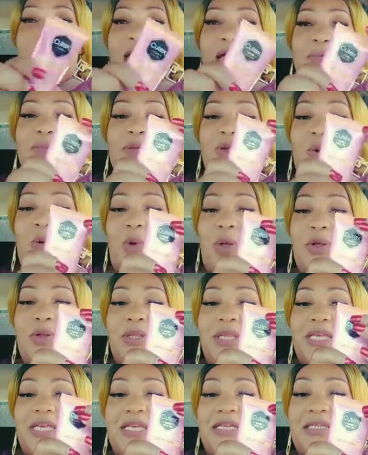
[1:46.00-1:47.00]
almond
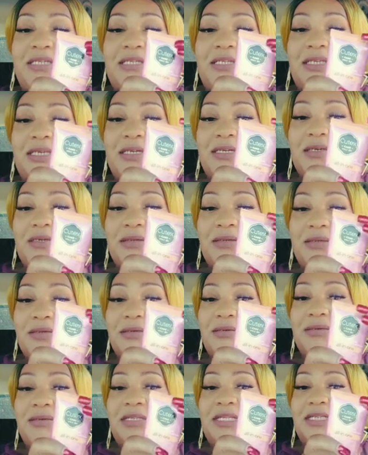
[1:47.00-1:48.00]
oil is
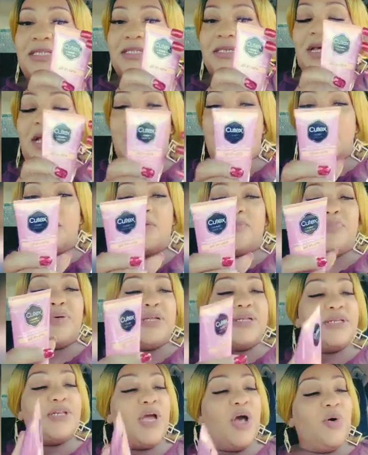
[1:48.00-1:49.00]
this color.
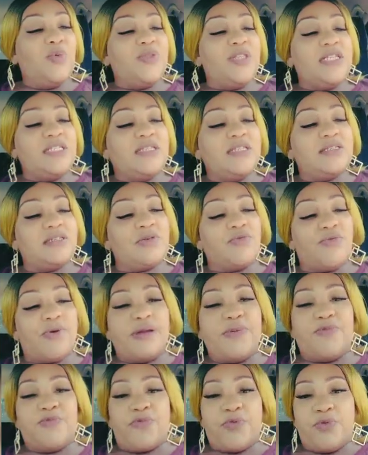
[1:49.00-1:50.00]
But no, this is
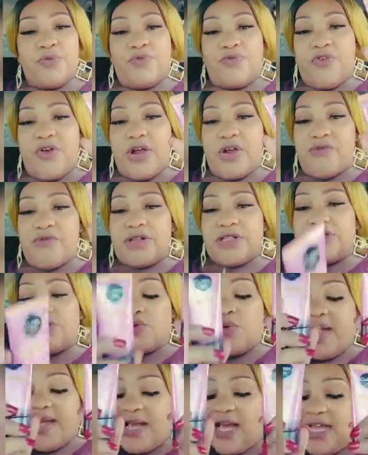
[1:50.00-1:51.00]
grapefruit fragrance.
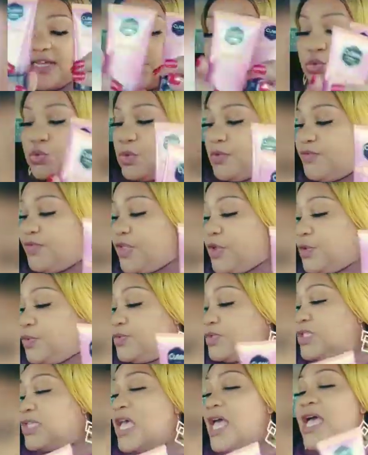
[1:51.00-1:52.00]
So I got 2 of
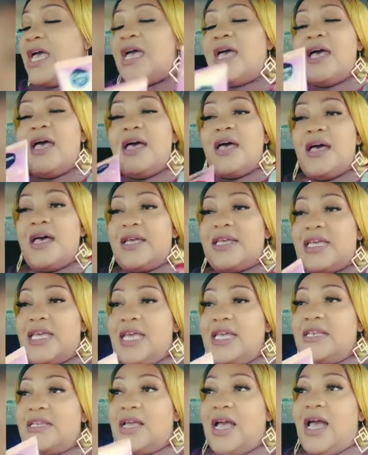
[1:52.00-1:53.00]
those.
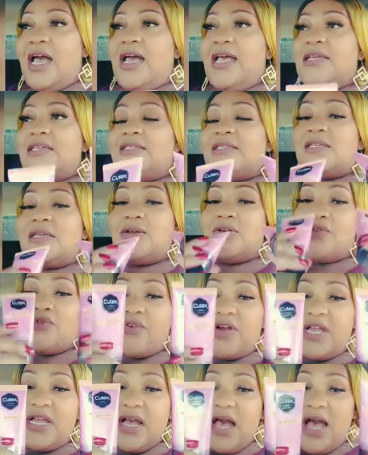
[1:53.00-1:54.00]
Again, guys,
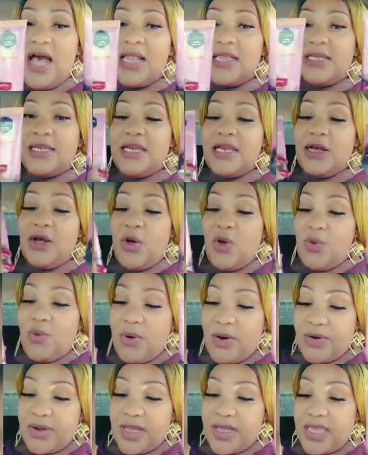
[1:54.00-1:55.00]
great holiday
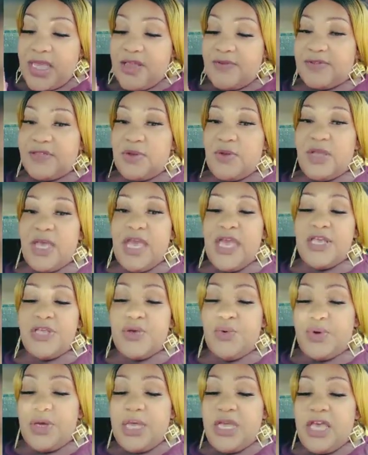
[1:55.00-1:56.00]
co-worker gifts, okay?
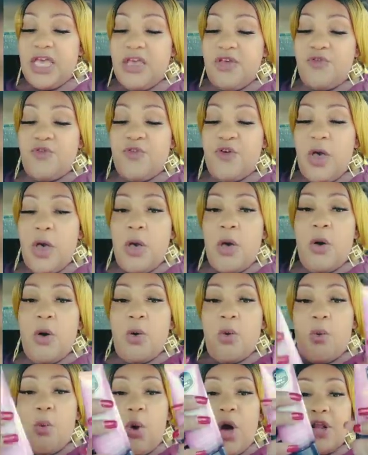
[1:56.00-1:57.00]
You can give
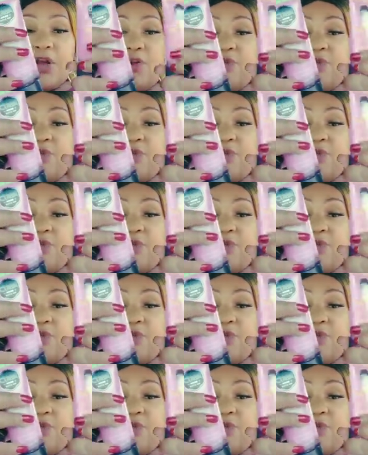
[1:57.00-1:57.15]
1